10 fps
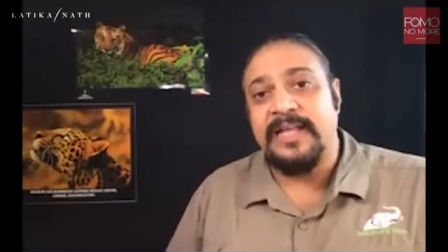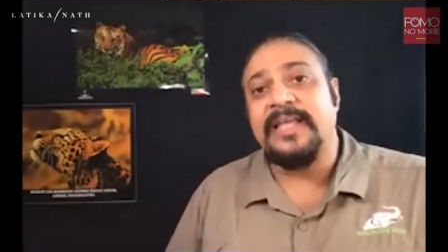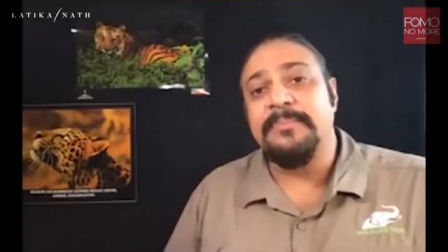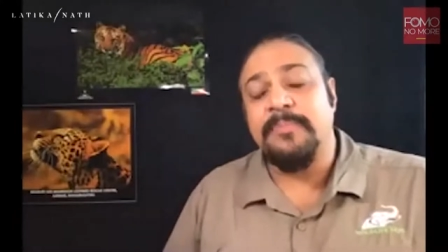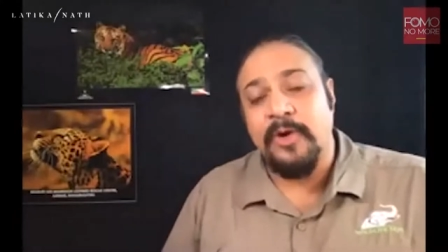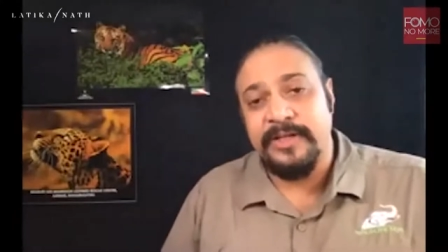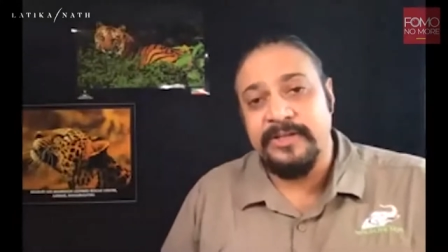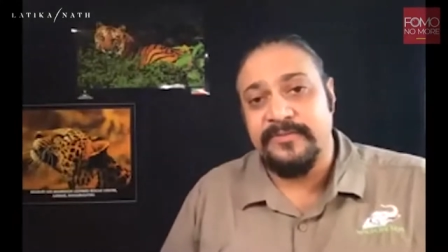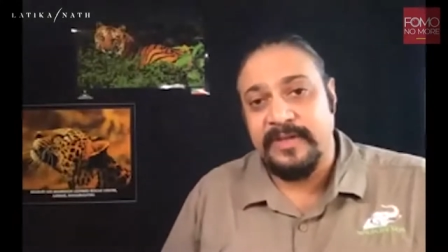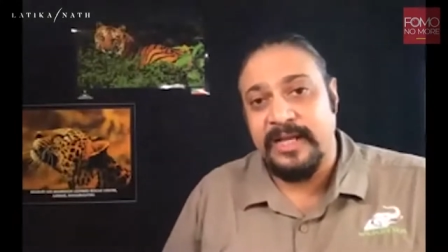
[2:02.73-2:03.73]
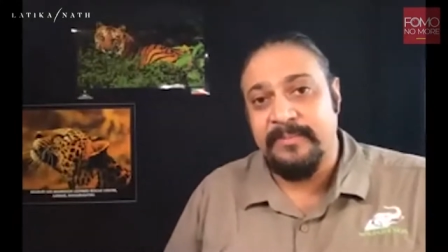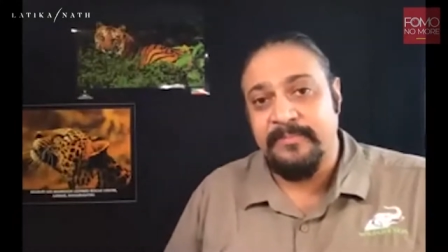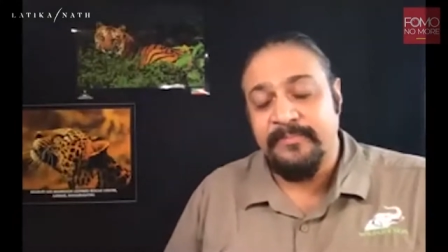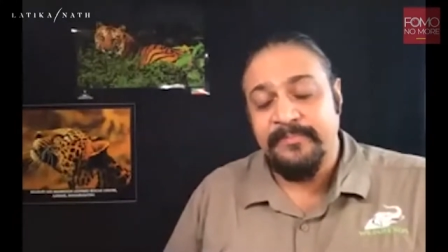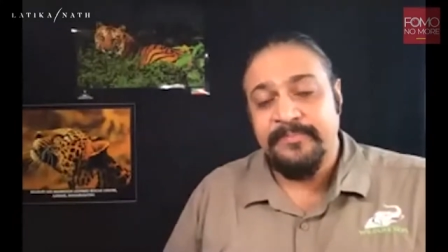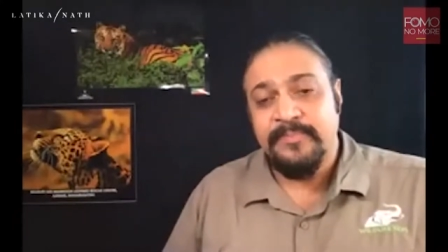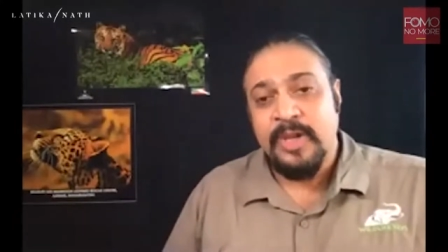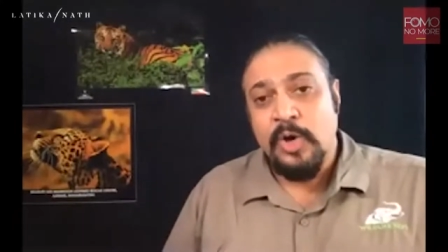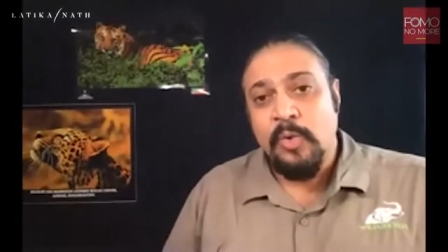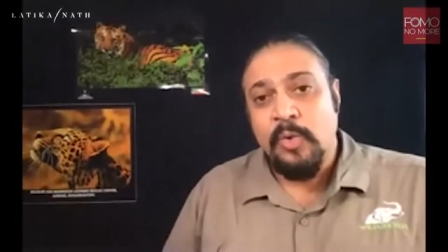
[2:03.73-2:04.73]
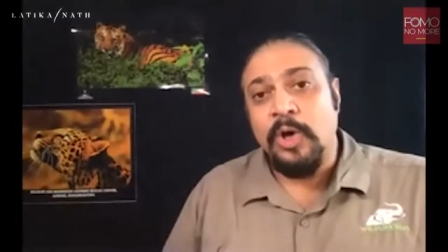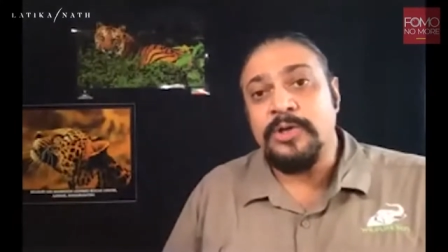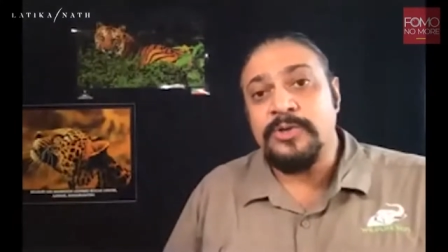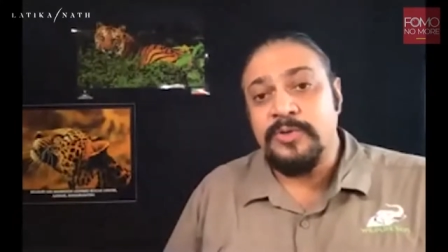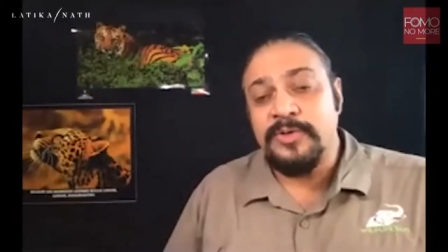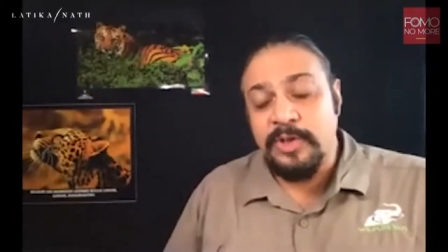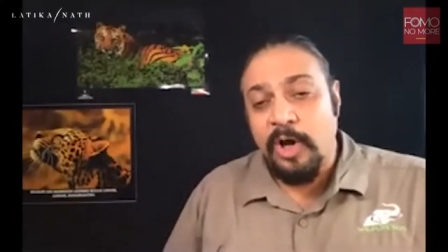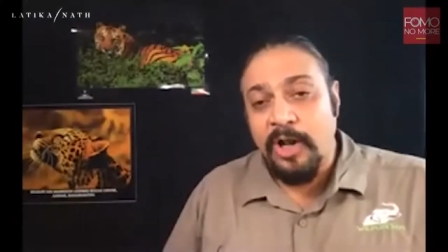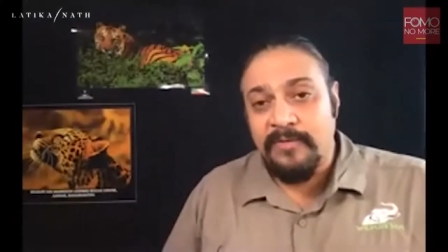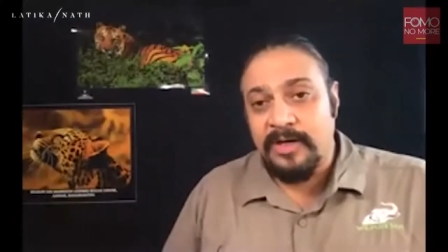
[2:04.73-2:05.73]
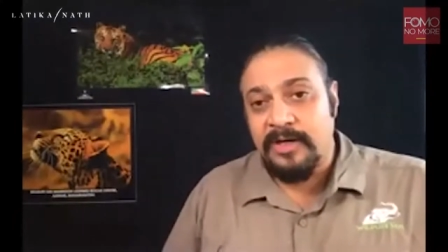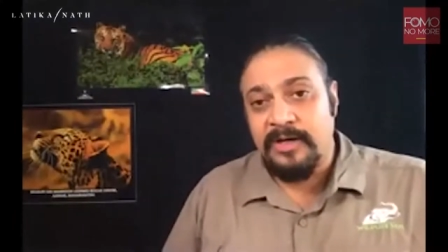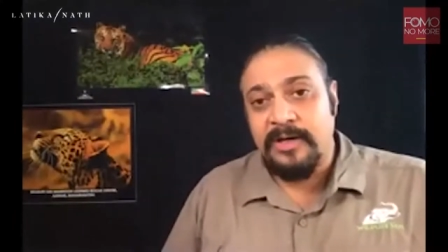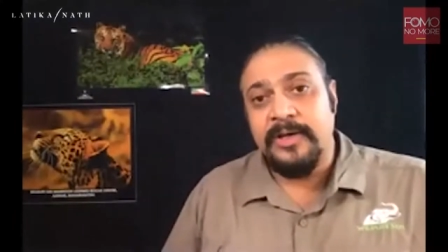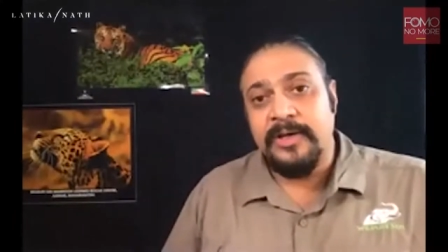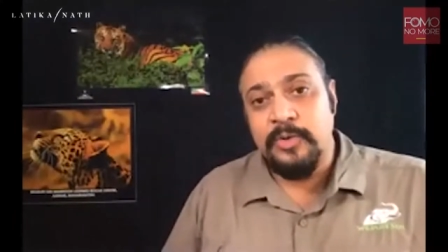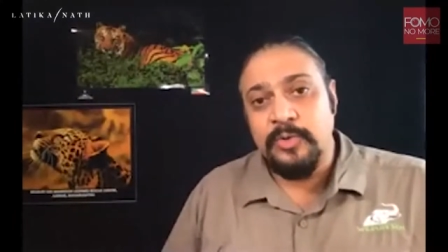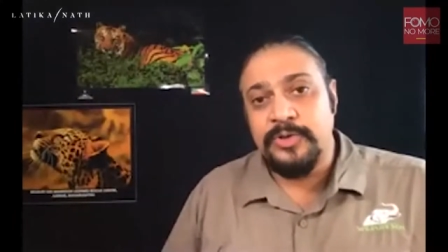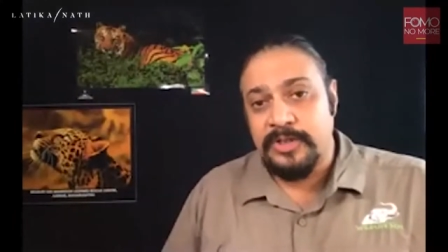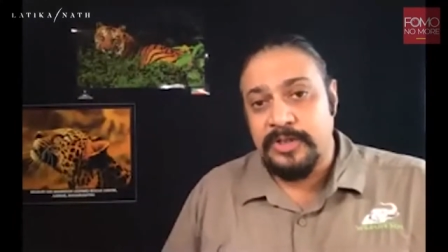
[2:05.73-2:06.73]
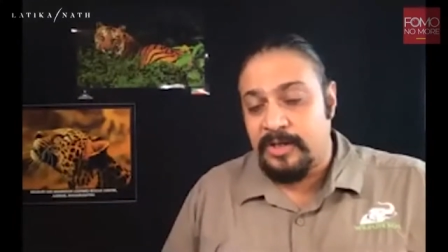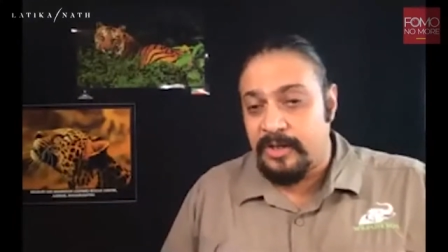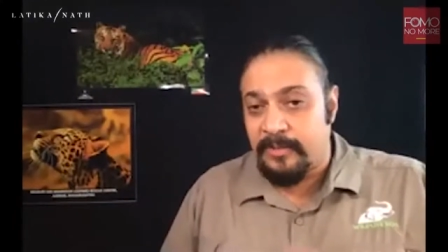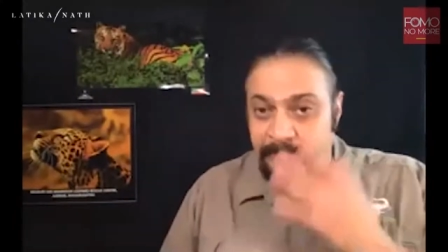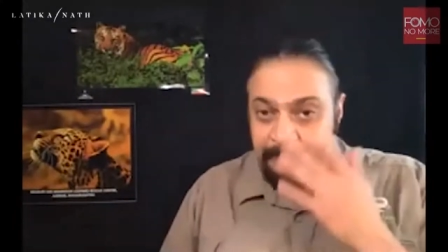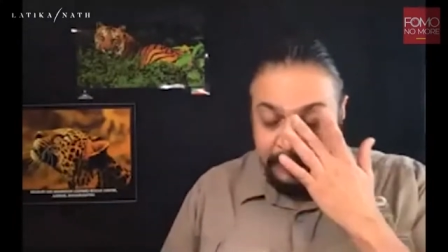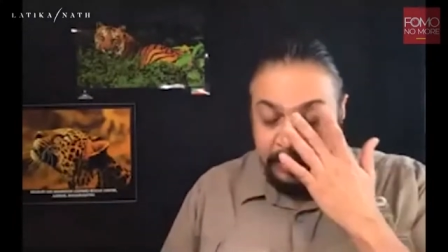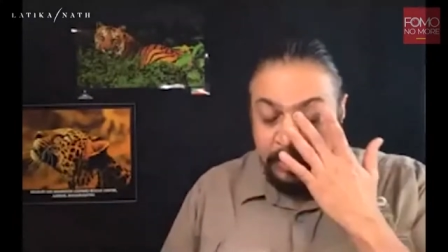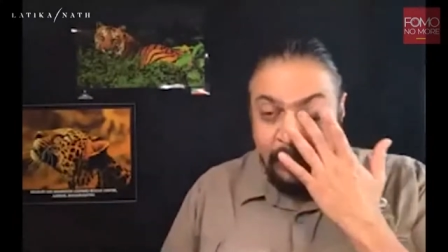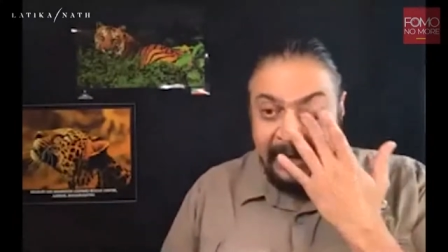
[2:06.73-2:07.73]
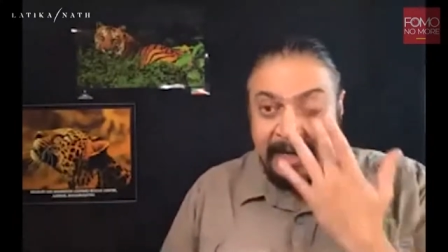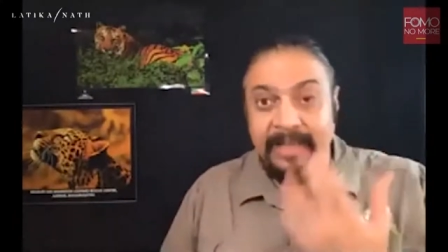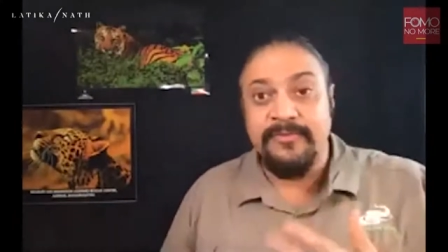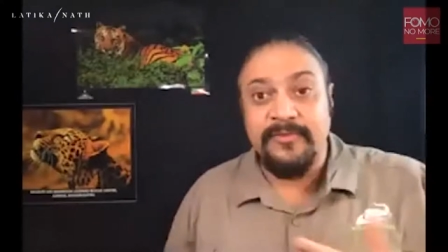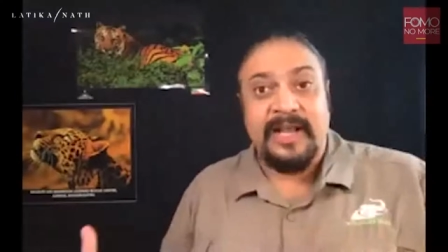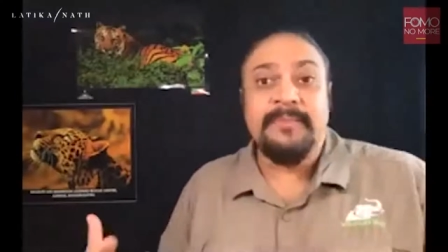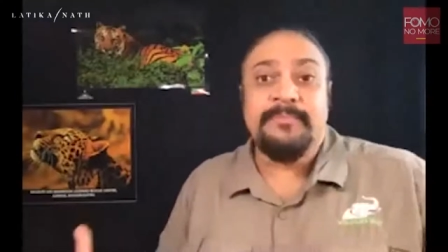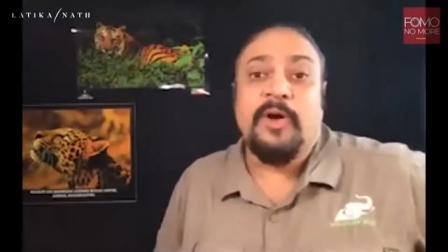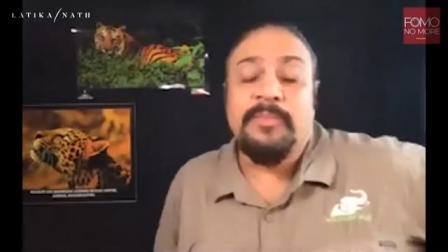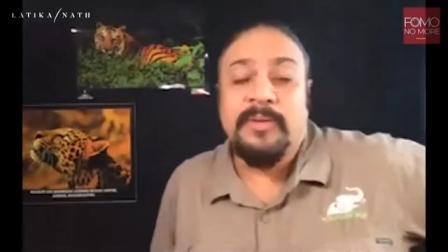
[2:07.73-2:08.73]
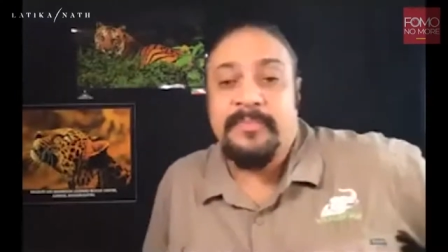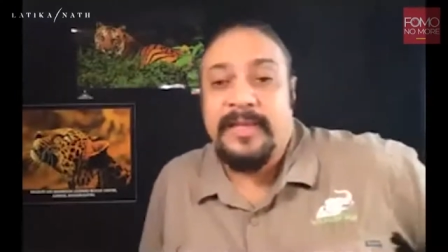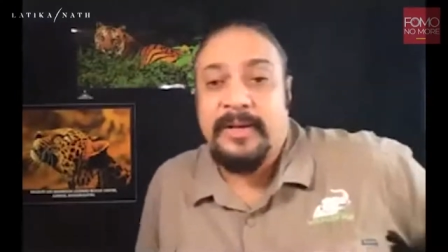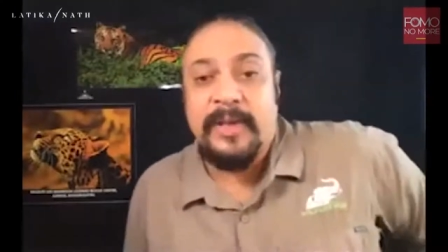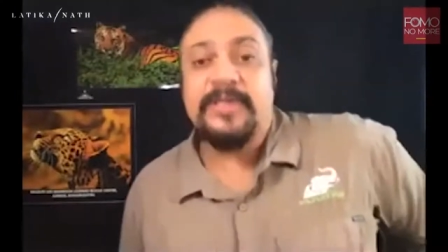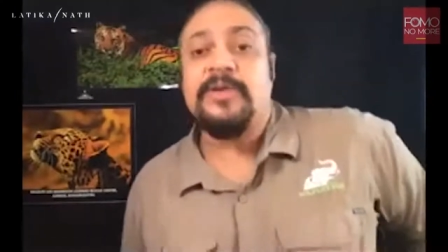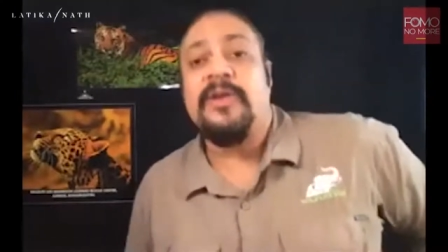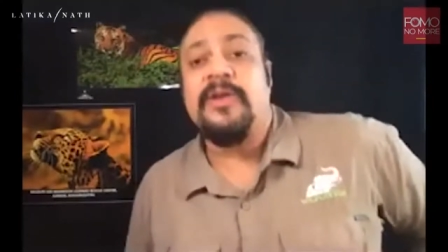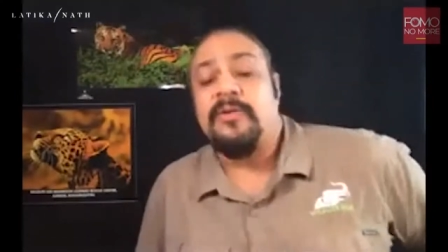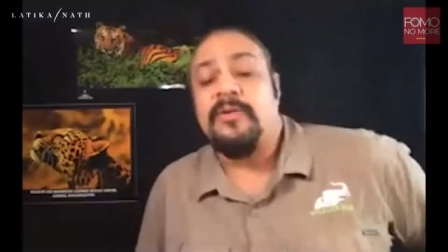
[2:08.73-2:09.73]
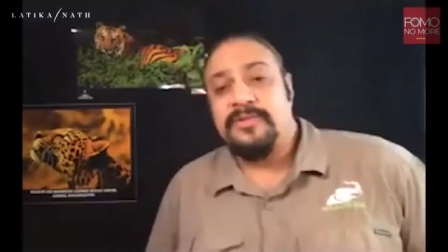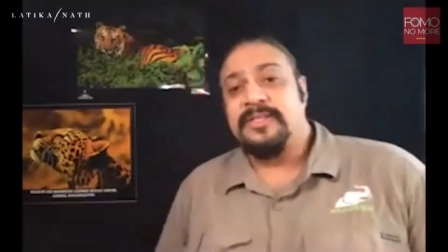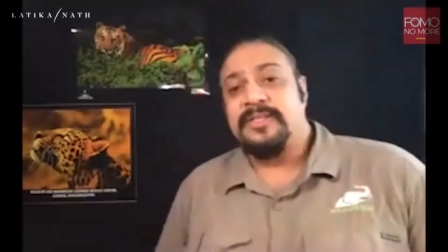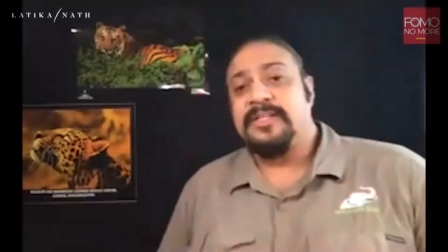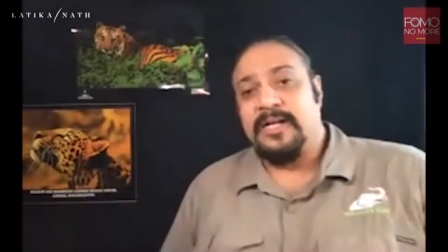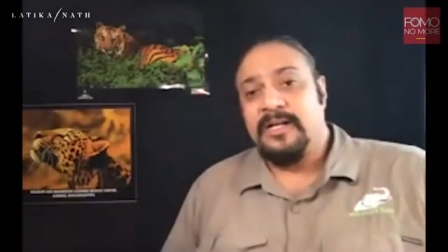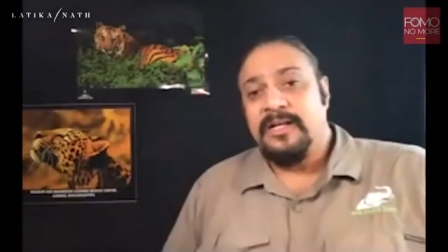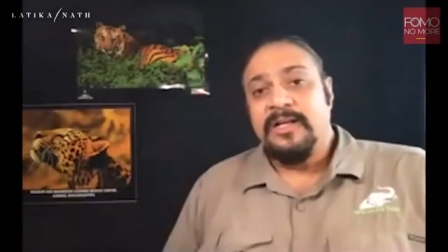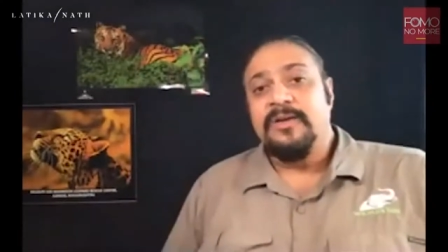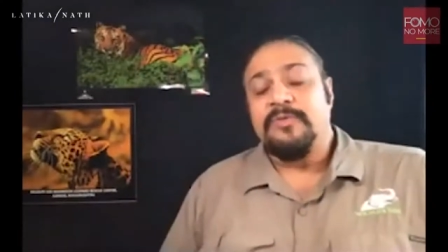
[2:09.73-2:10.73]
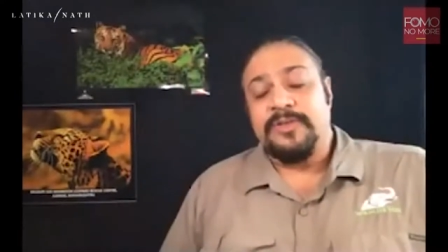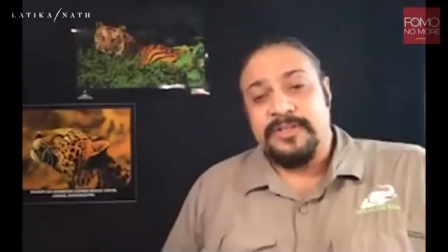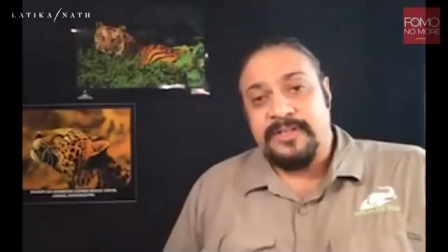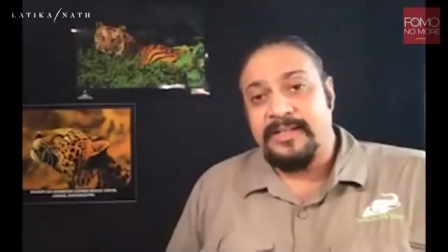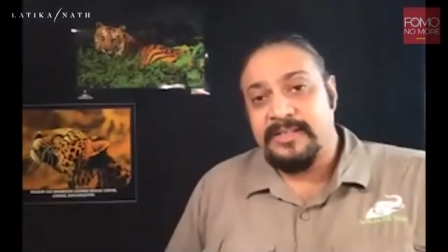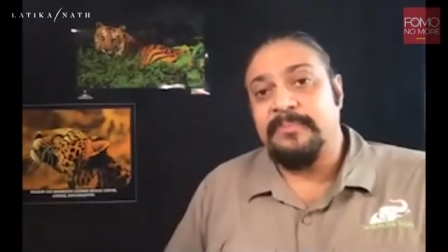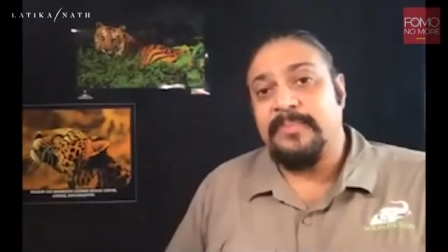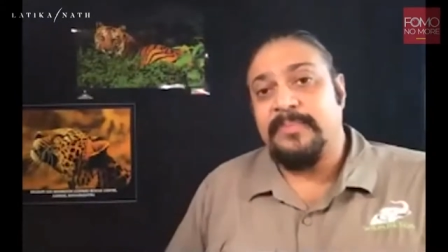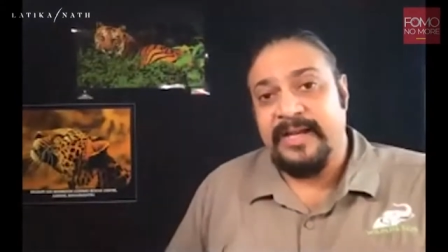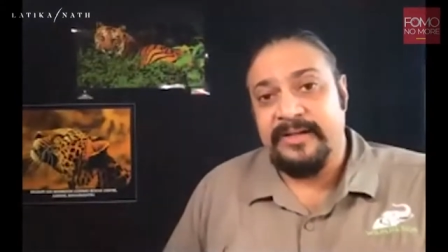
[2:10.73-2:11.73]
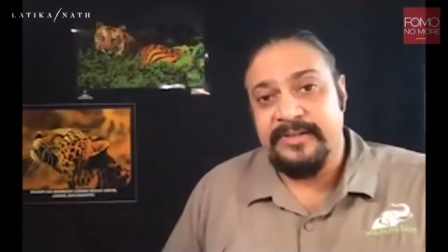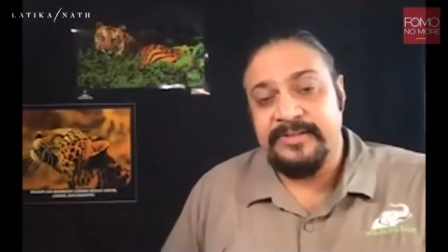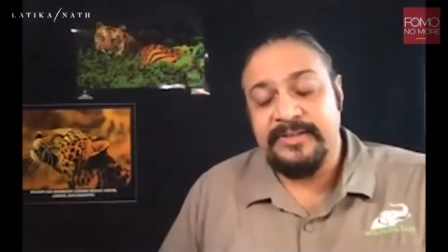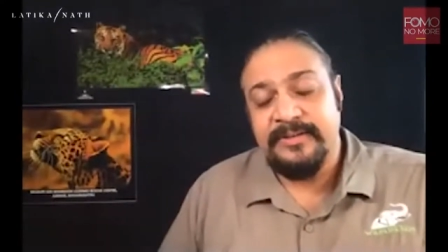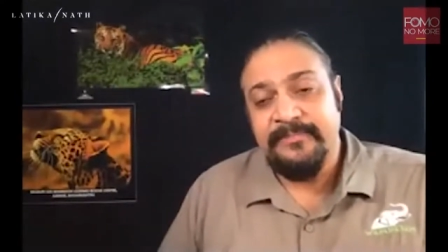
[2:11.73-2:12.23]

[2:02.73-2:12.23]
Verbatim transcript: that point of time was to resolve a, a huge, um, you know, wildlife crime problem that went on across India, the dancing bears,